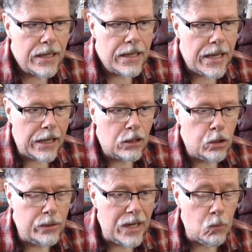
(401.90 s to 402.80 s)

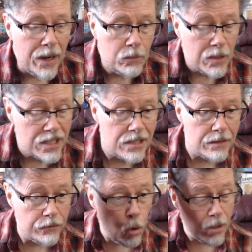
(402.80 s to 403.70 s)
including one which is,
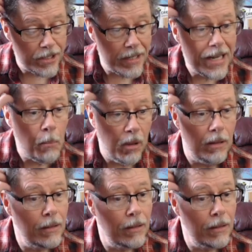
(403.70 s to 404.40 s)
of course, a double.